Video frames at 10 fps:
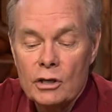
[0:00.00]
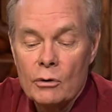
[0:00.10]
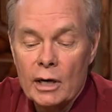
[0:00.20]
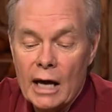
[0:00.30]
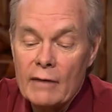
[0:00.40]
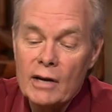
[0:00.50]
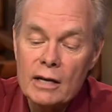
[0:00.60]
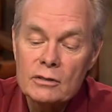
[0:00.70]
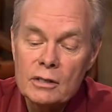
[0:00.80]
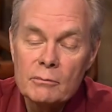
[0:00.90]
know what? I've
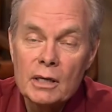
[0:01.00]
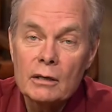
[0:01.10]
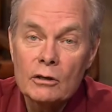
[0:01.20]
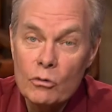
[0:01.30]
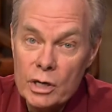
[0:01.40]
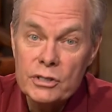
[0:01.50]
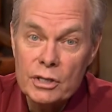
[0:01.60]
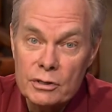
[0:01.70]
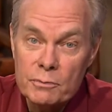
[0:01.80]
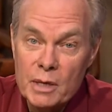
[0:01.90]
actually met
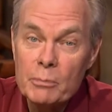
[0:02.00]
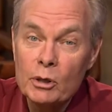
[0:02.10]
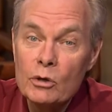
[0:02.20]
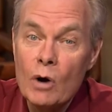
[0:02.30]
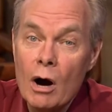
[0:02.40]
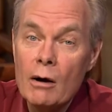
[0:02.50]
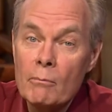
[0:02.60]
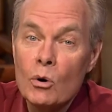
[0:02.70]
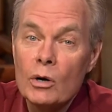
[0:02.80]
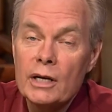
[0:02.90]
Christians, people who are
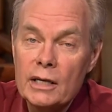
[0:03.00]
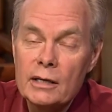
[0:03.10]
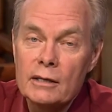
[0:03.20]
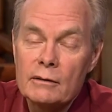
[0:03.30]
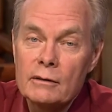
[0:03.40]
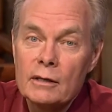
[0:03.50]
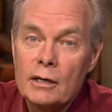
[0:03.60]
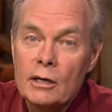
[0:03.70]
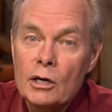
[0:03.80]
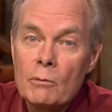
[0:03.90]
born again,
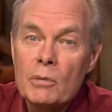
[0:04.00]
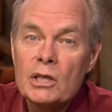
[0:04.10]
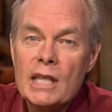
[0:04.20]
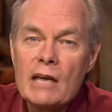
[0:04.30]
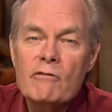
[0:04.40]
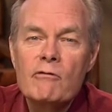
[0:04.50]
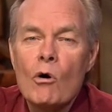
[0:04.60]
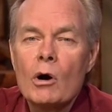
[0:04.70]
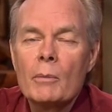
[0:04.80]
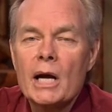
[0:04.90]
but they
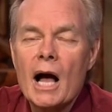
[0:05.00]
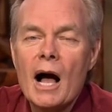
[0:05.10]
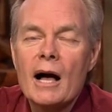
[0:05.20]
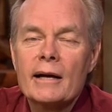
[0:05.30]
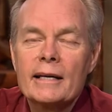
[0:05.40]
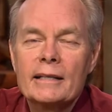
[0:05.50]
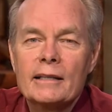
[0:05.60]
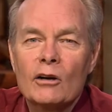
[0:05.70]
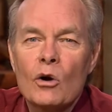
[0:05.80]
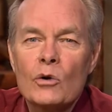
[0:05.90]
form God in
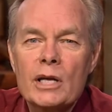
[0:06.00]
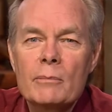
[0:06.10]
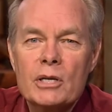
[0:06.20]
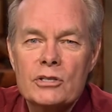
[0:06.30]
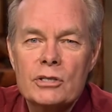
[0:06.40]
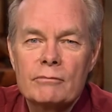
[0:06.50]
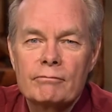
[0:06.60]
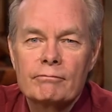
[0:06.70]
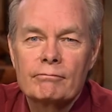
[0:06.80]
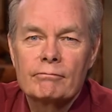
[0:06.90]
their own image.
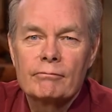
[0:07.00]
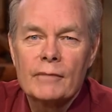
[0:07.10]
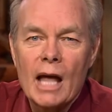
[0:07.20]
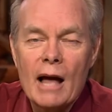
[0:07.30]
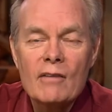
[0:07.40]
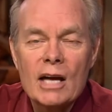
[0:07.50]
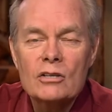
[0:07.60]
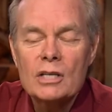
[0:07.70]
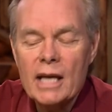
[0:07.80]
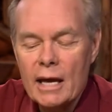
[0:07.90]
I've
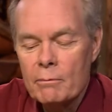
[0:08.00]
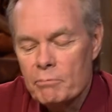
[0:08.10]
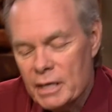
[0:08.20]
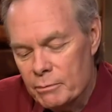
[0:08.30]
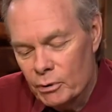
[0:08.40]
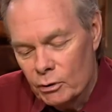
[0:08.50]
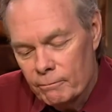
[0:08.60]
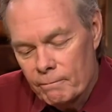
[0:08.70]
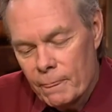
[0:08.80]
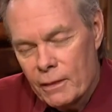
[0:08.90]
actually had
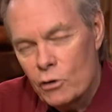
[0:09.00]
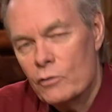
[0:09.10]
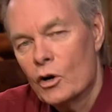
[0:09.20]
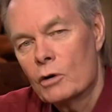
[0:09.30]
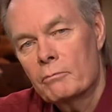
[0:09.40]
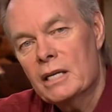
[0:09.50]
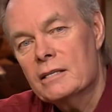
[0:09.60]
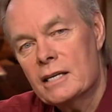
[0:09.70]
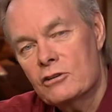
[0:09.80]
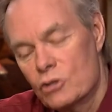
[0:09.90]
people who've heard me
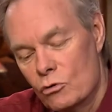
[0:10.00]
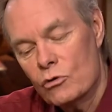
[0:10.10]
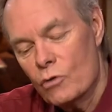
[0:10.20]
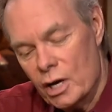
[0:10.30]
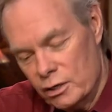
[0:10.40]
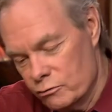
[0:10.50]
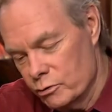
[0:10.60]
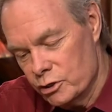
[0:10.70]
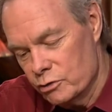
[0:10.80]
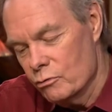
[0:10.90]
teach on grace,
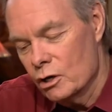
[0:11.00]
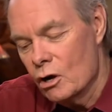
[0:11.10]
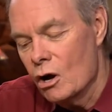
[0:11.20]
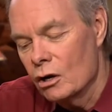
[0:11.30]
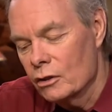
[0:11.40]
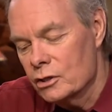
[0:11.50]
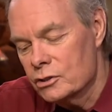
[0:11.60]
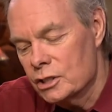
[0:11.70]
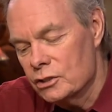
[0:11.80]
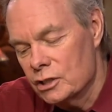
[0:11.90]
which is what all of this
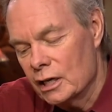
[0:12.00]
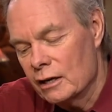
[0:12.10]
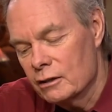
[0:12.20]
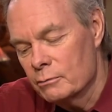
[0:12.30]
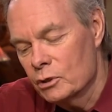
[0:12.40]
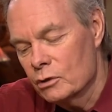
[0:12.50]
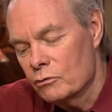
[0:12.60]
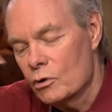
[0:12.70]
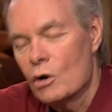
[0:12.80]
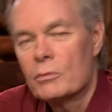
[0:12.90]
teaching out of the book of
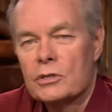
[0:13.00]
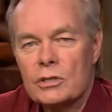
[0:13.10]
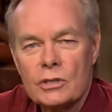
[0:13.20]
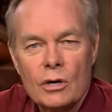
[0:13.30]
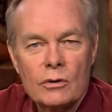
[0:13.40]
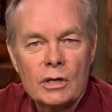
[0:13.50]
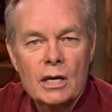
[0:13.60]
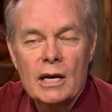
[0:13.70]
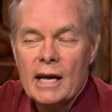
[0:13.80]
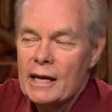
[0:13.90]
Romans is on.
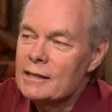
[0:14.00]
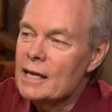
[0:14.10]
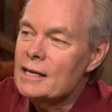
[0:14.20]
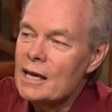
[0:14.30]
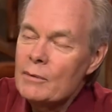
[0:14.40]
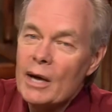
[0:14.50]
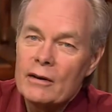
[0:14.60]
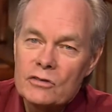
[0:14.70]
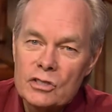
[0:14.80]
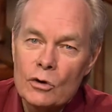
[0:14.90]
And they came
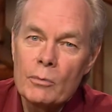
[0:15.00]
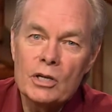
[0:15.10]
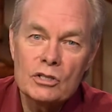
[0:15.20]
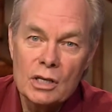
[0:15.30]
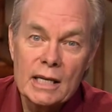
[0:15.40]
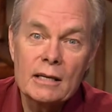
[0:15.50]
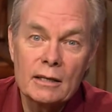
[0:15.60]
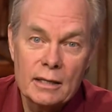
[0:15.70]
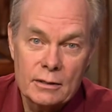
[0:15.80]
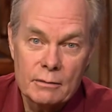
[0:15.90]
out of so much
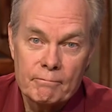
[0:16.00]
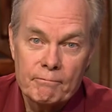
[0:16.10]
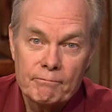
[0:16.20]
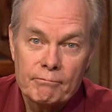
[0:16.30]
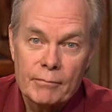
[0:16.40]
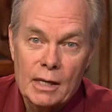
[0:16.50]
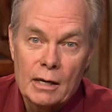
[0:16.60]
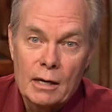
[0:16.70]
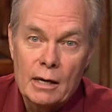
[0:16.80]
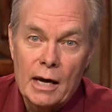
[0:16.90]
legalism
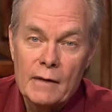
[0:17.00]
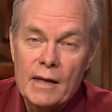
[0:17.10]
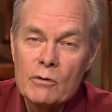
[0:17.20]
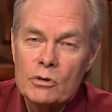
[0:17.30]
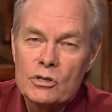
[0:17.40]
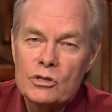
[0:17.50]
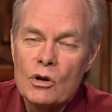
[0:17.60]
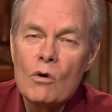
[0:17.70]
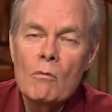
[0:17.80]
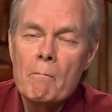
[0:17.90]
and they were
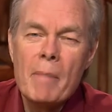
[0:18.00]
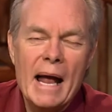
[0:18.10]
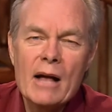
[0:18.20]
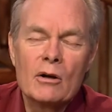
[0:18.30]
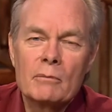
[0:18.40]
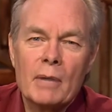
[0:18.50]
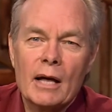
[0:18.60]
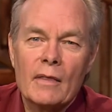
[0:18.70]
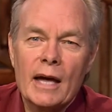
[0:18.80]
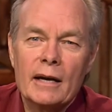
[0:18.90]
so bound
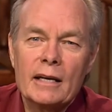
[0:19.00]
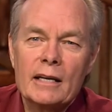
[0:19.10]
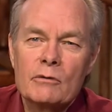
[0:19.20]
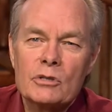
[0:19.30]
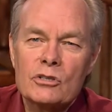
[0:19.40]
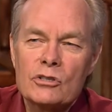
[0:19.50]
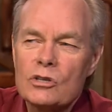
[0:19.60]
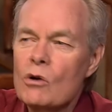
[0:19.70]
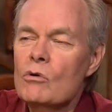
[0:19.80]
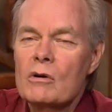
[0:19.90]
by that, and it was
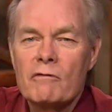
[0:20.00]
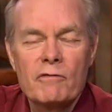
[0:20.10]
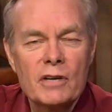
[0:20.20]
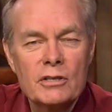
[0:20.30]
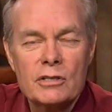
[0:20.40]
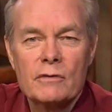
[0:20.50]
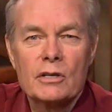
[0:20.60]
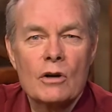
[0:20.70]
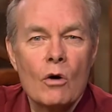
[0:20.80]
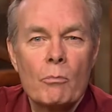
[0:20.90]
so offensive
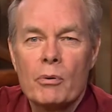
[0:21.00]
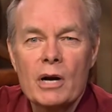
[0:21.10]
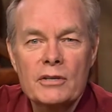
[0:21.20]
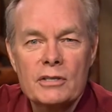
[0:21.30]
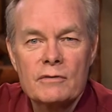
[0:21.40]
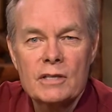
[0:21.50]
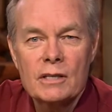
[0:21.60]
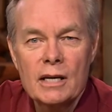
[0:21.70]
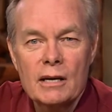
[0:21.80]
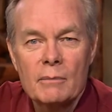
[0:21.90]
and oppressive to
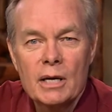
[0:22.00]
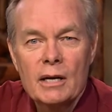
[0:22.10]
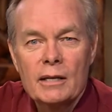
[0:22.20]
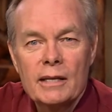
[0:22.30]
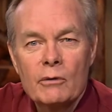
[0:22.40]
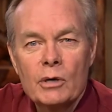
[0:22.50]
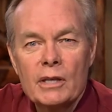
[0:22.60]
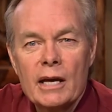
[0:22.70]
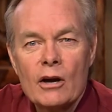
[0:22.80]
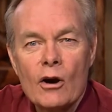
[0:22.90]
them that when
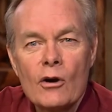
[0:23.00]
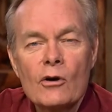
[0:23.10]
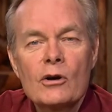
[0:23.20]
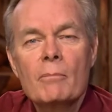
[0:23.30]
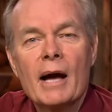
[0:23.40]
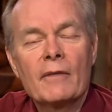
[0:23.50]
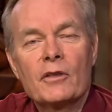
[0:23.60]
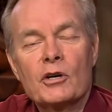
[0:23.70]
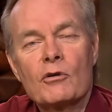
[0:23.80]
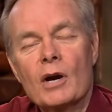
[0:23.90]
they heard about
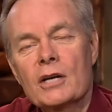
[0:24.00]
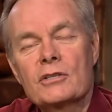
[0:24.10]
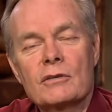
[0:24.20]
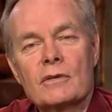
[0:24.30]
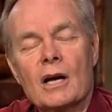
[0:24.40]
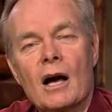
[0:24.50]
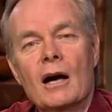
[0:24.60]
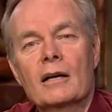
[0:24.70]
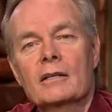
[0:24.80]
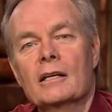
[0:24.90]
the grace of
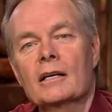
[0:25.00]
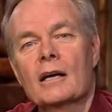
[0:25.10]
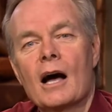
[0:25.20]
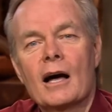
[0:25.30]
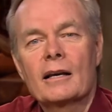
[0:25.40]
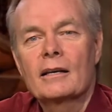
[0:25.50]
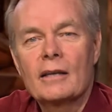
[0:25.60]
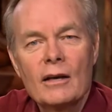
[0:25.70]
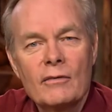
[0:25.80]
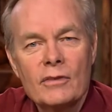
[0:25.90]
God and that God
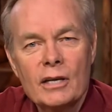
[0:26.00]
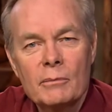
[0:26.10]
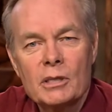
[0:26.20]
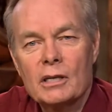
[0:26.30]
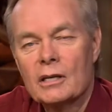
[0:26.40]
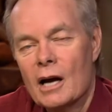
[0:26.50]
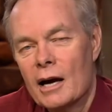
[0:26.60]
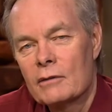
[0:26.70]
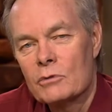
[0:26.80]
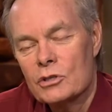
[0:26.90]
loved them and that
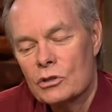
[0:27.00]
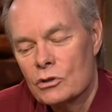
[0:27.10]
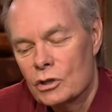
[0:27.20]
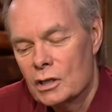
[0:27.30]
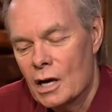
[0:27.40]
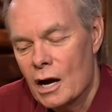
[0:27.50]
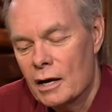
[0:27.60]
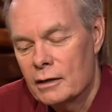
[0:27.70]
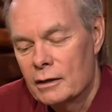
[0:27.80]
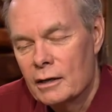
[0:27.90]
God was a good God,